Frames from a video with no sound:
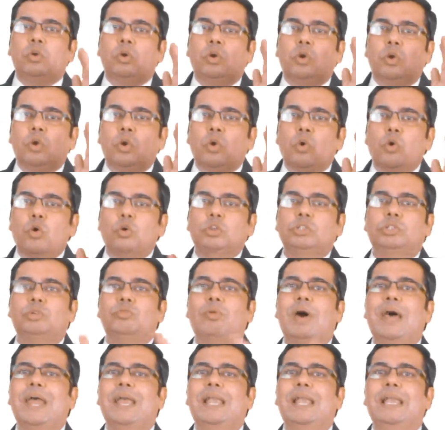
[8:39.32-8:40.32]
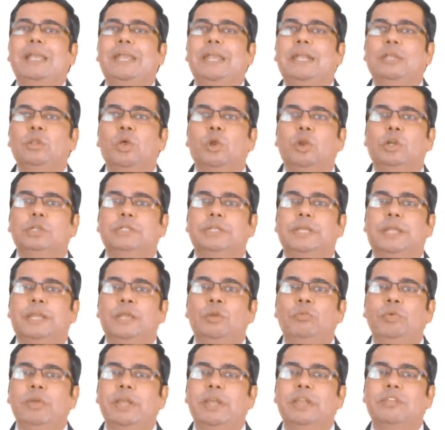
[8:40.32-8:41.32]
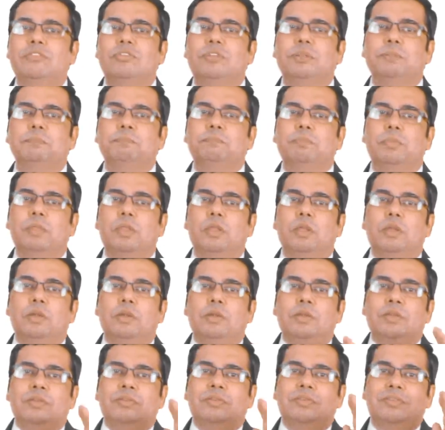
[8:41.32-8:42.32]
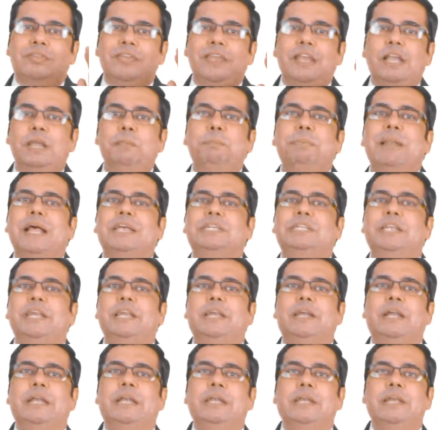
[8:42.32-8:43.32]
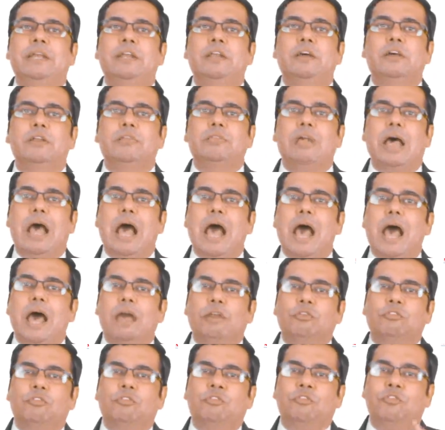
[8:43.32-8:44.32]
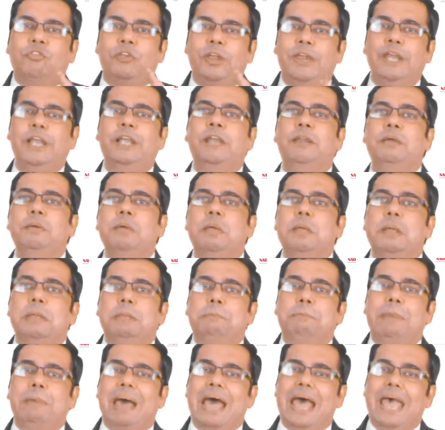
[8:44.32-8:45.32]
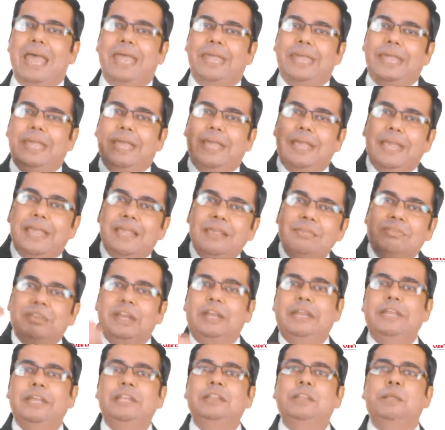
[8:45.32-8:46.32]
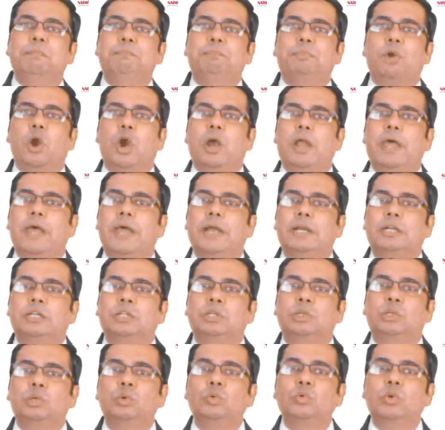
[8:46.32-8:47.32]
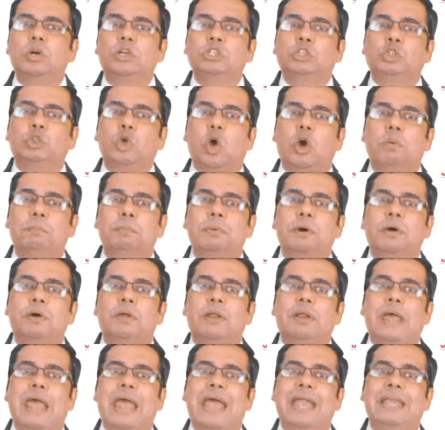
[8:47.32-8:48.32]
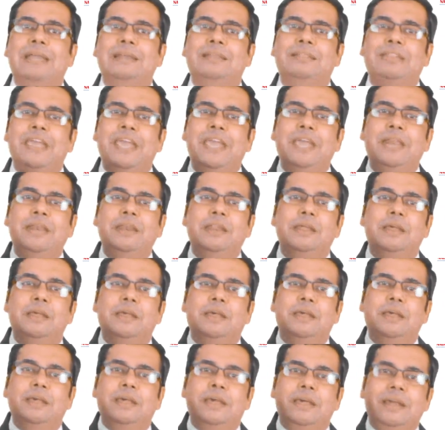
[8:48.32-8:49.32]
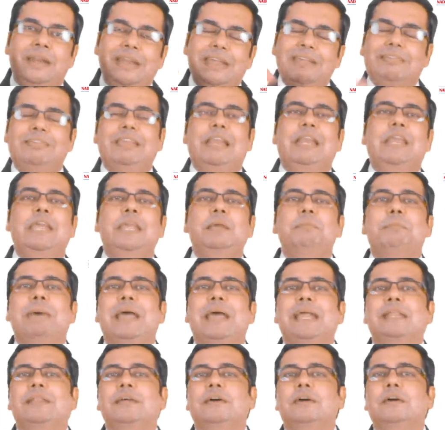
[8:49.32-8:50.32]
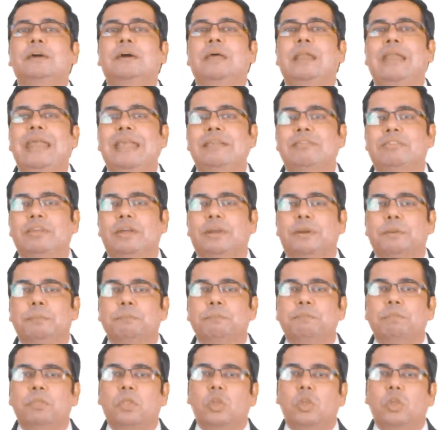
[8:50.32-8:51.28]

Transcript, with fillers: closed vial technology in which sealed plastic containers are filled by inserting the product through a stopper and then resealing by the laser.